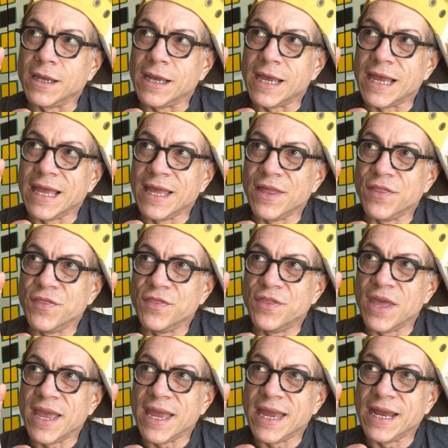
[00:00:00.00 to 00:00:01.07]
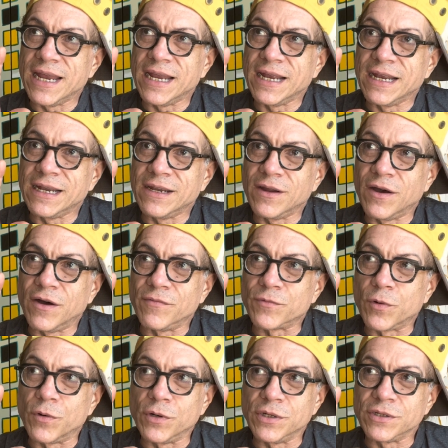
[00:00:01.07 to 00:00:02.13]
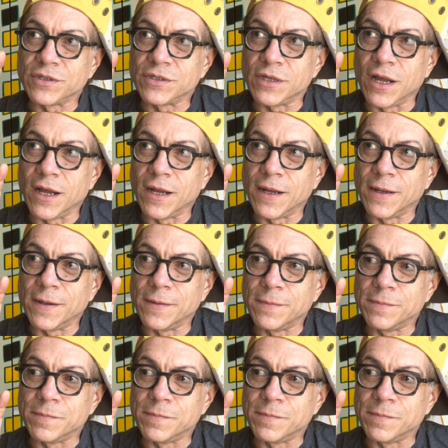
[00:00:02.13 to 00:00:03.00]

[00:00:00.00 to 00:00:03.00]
And then, of course, oh